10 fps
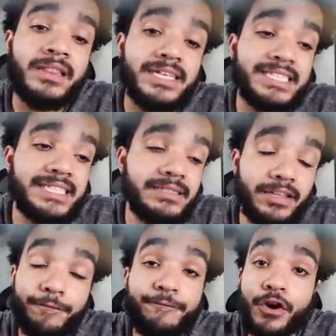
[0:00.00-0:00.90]
the
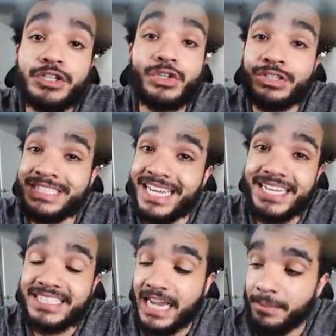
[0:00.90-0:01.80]
first or
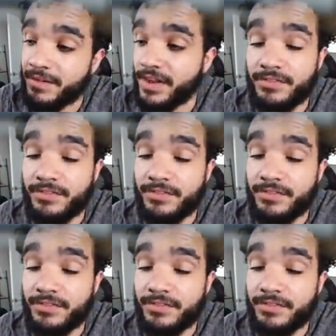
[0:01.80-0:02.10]
second time I've